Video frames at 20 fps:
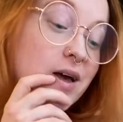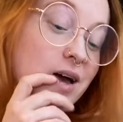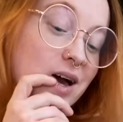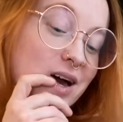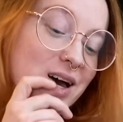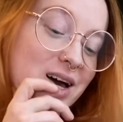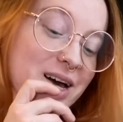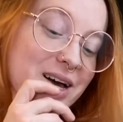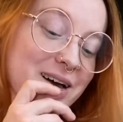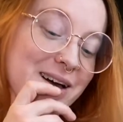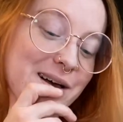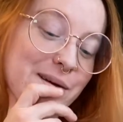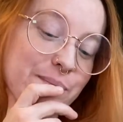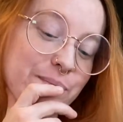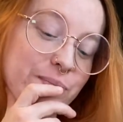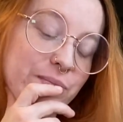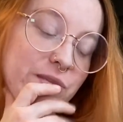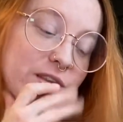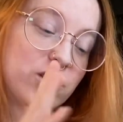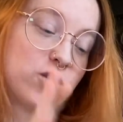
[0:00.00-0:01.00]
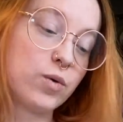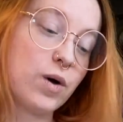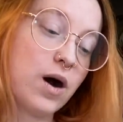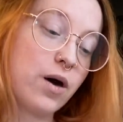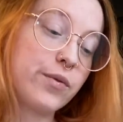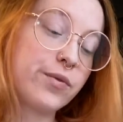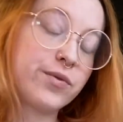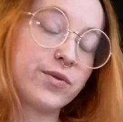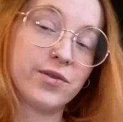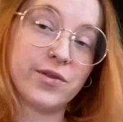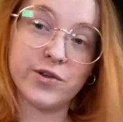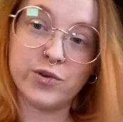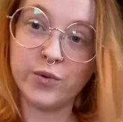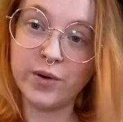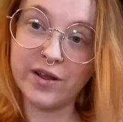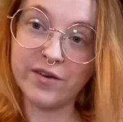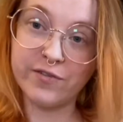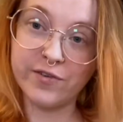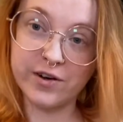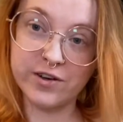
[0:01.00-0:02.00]
The 12th, the
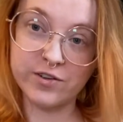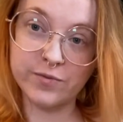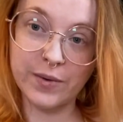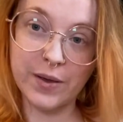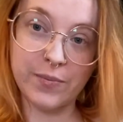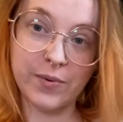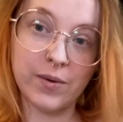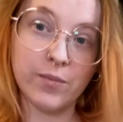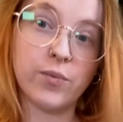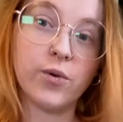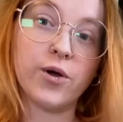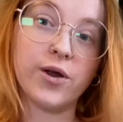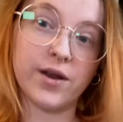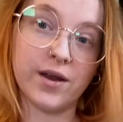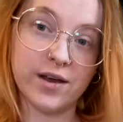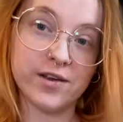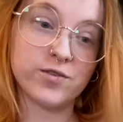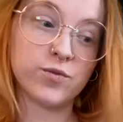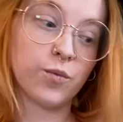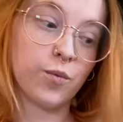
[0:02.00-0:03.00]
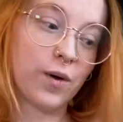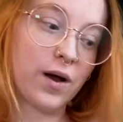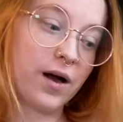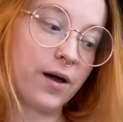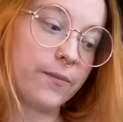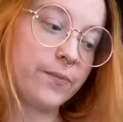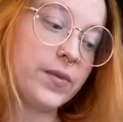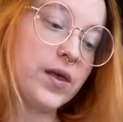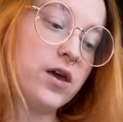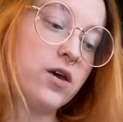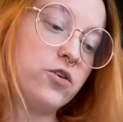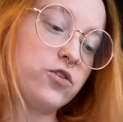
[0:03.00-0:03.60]
21st might be important as well.